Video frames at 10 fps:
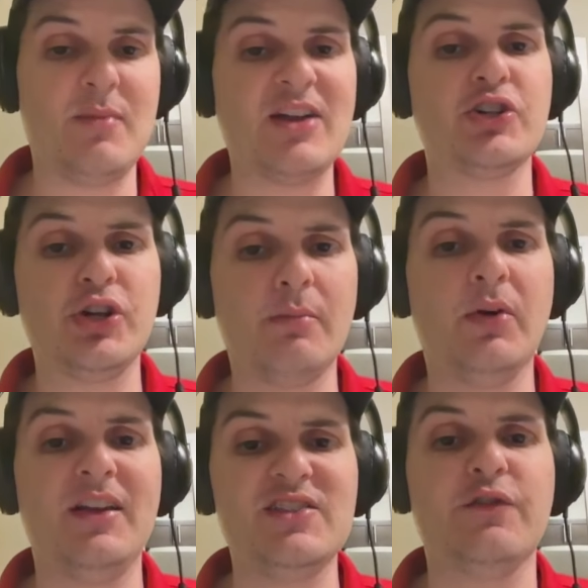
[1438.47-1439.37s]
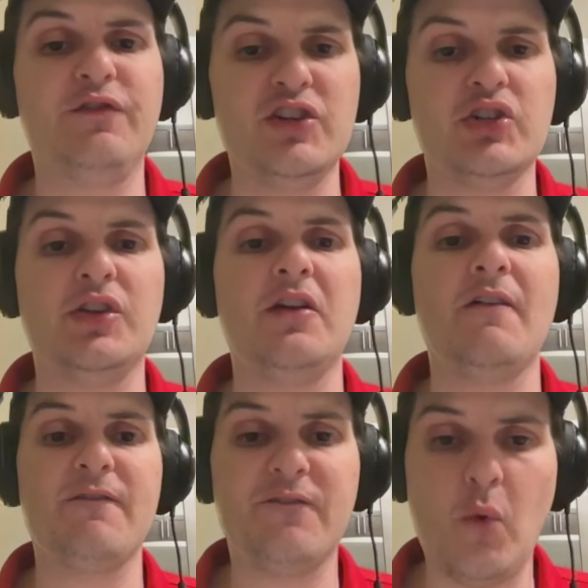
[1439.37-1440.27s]
Magic number is officially
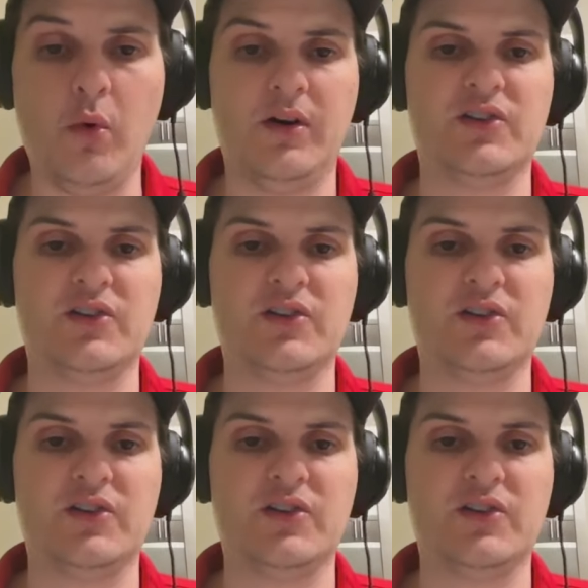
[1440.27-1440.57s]
four.